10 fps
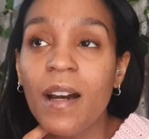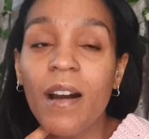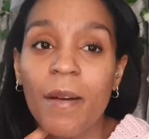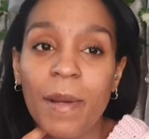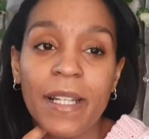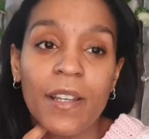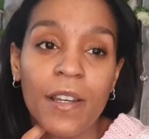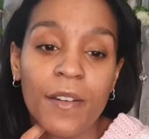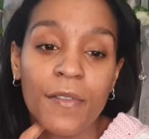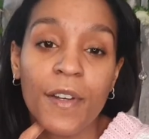I made
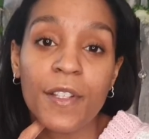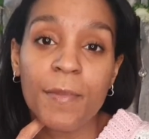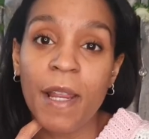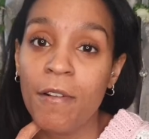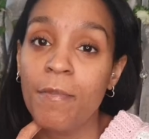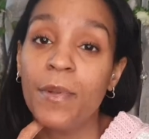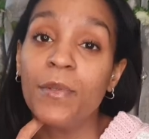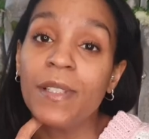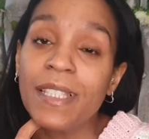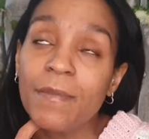her first pair of
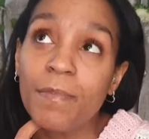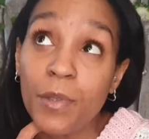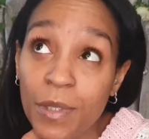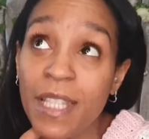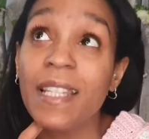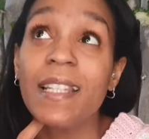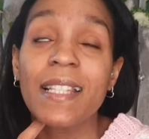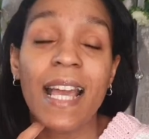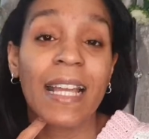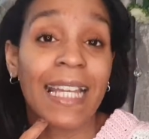booties
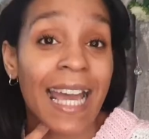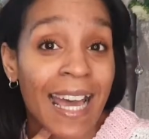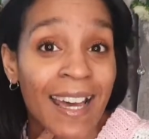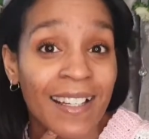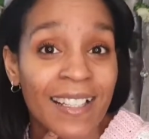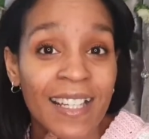and a hat.